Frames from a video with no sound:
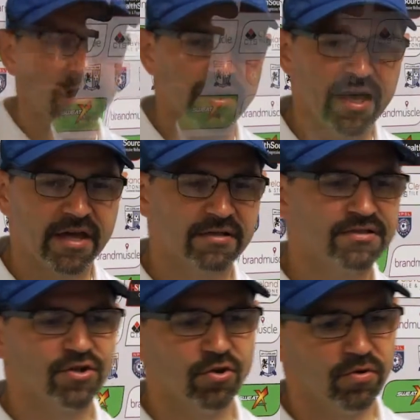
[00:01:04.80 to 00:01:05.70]
Again,
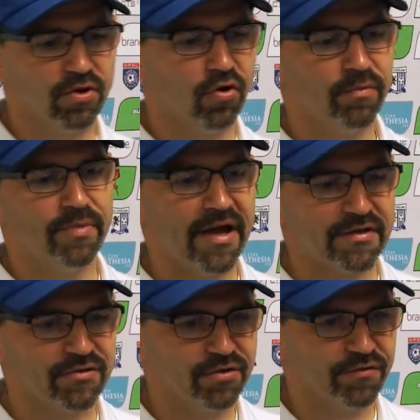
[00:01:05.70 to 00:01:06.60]
so going
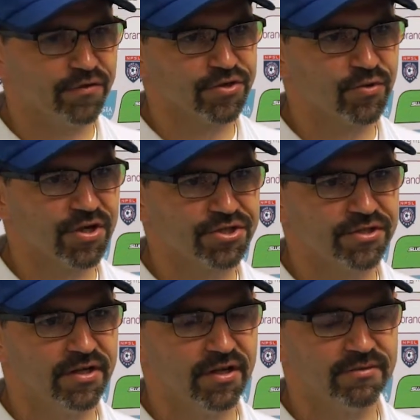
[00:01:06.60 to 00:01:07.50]
back to your first question,